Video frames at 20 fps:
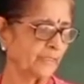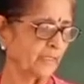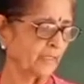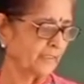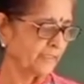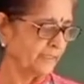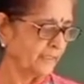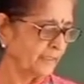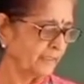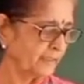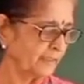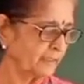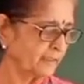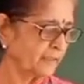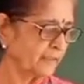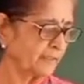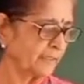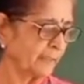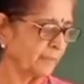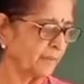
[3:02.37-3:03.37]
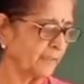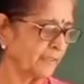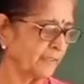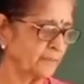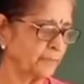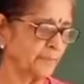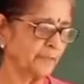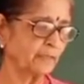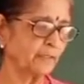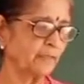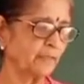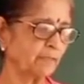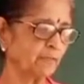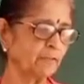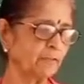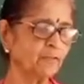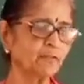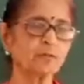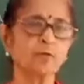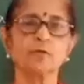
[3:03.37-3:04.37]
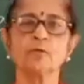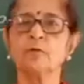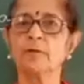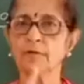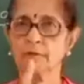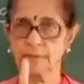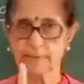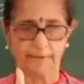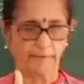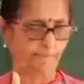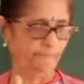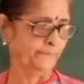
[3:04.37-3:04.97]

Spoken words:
There here the table has been given, so you learn.